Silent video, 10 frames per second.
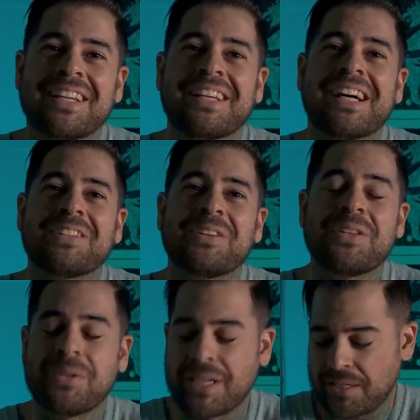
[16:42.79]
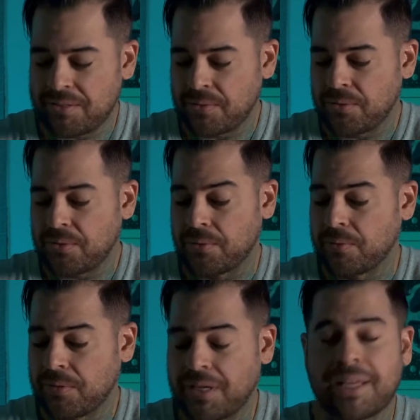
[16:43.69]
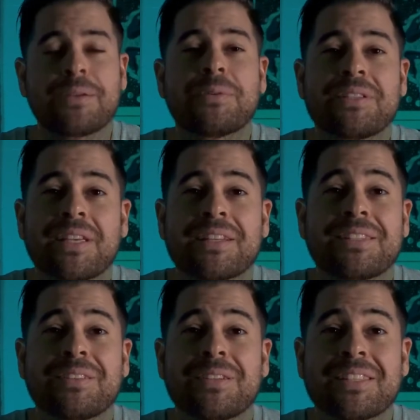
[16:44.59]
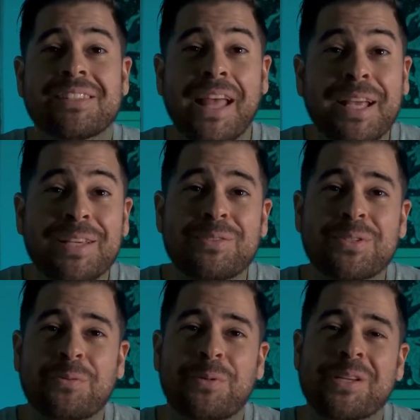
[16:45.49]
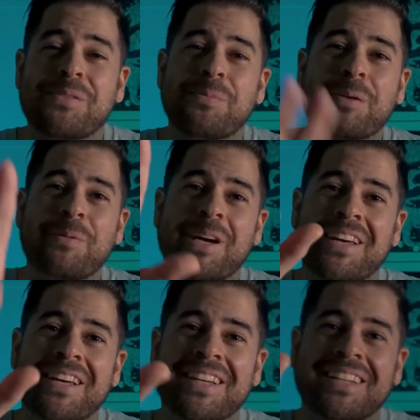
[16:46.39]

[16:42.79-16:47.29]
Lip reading: I know you guys do too. Anyways, Cancerians, thank you so much. Bye bye.